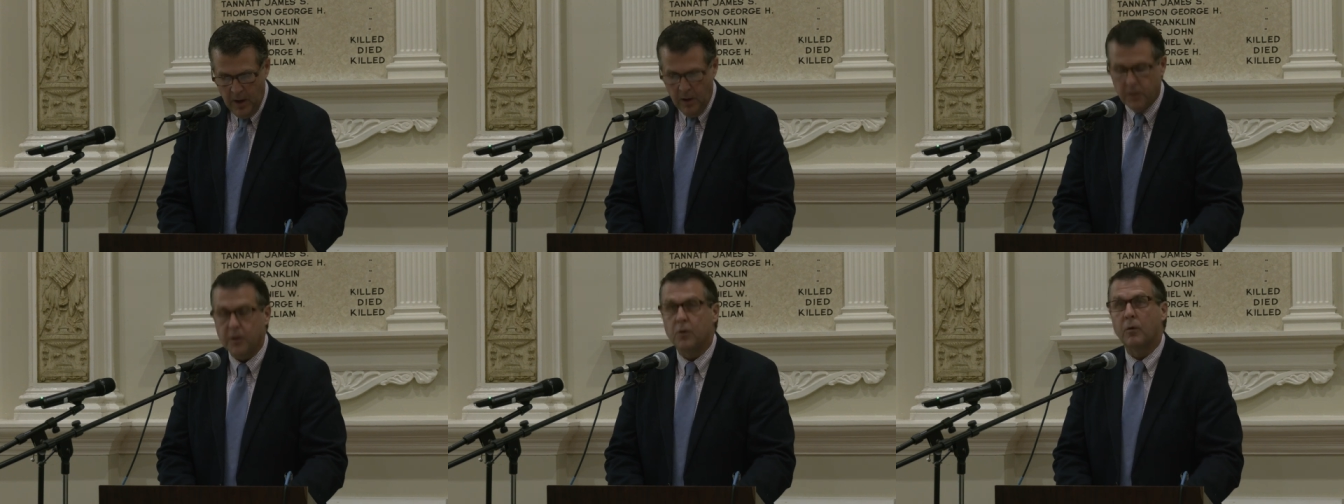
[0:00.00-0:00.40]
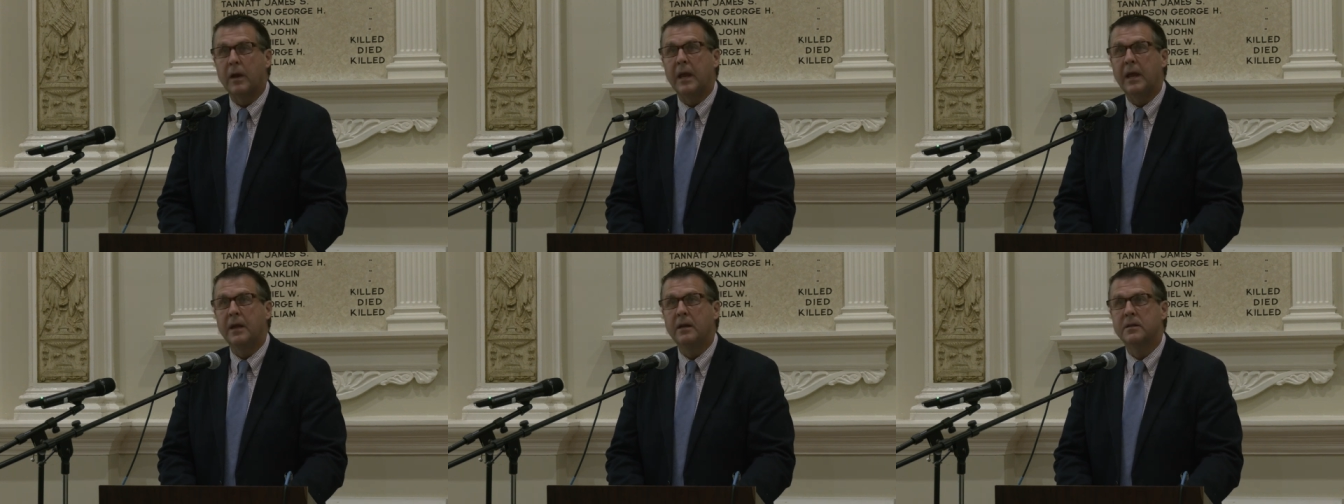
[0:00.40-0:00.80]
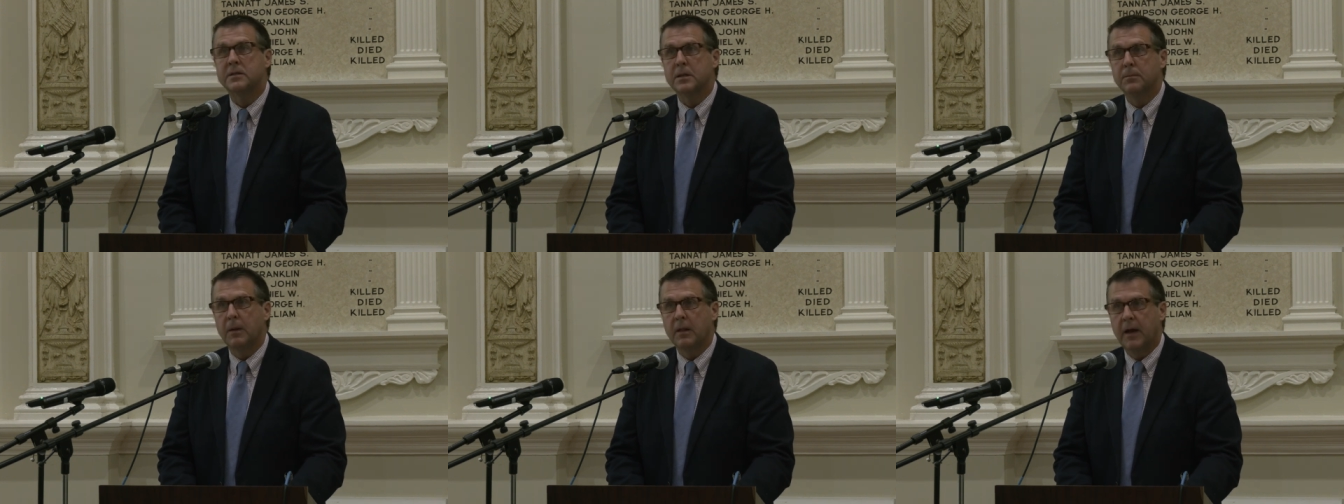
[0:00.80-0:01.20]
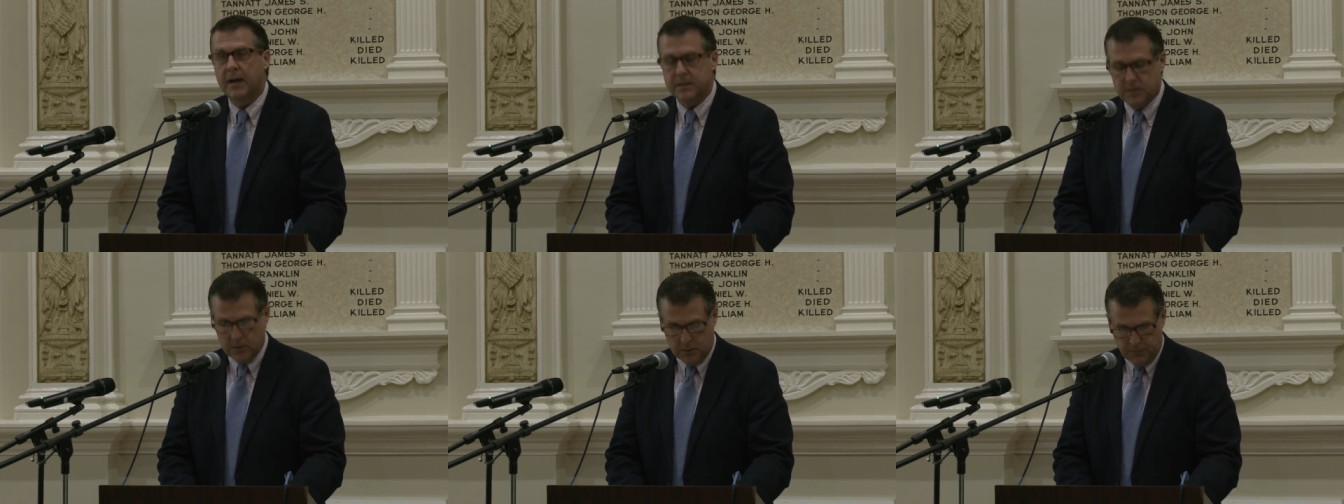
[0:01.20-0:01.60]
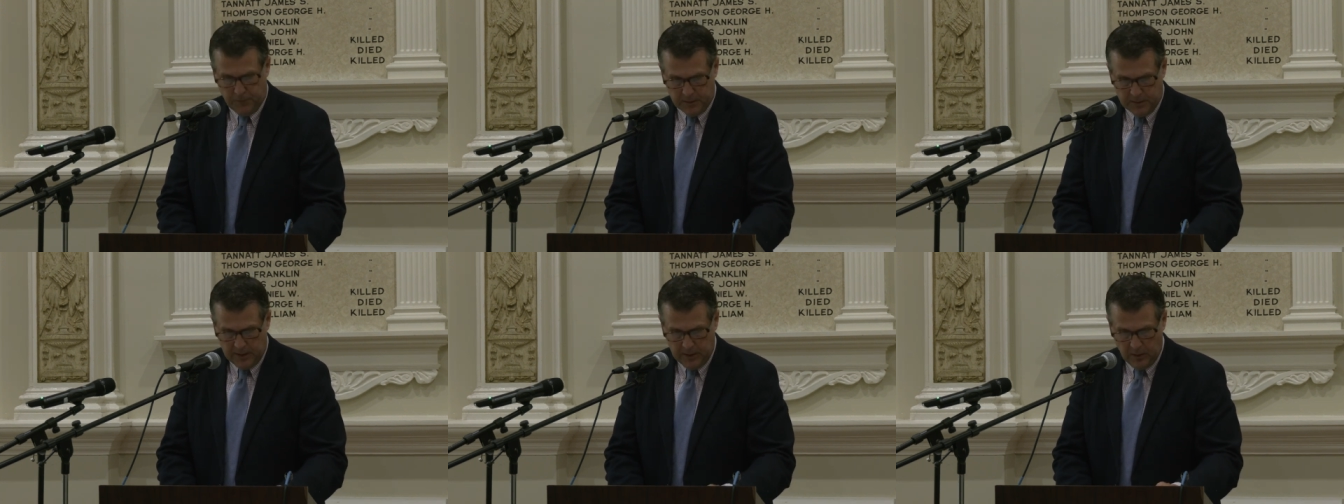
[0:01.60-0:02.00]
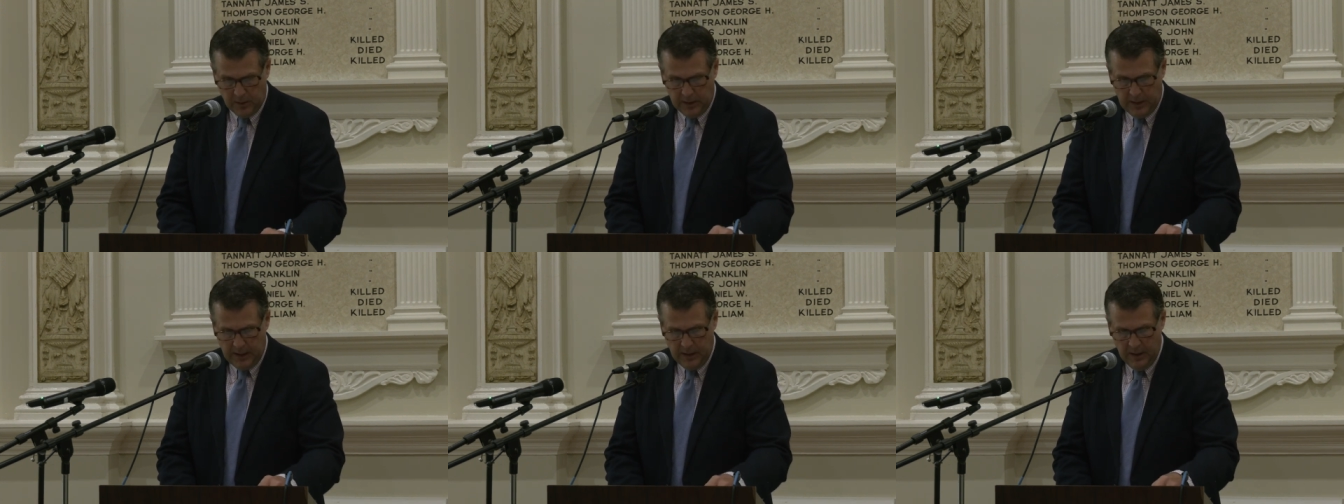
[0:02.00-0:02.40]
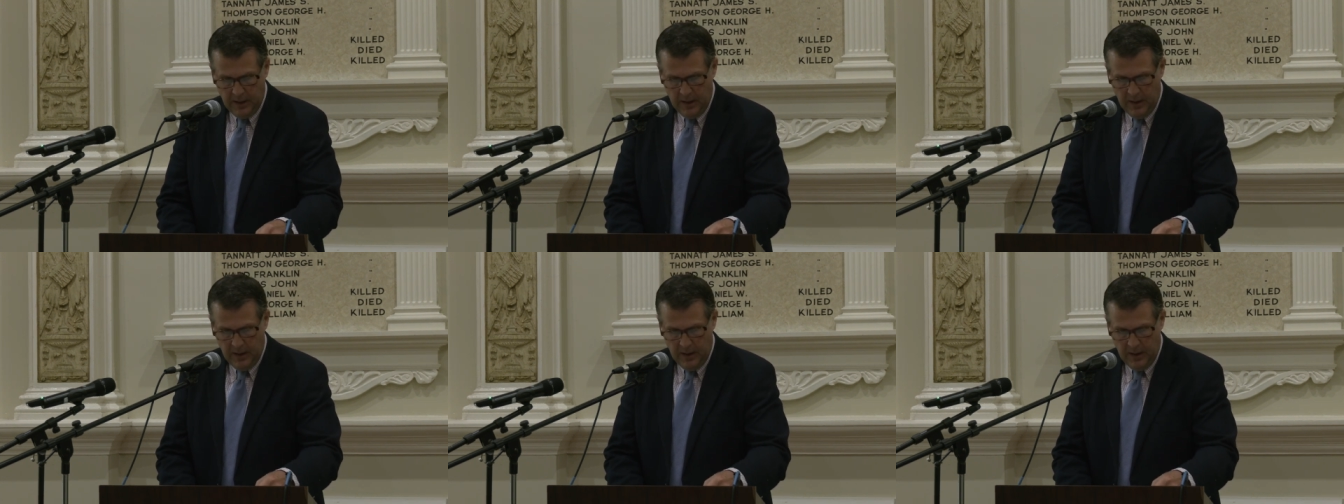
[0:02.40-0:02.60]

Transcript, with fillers: The green symbolizes fertility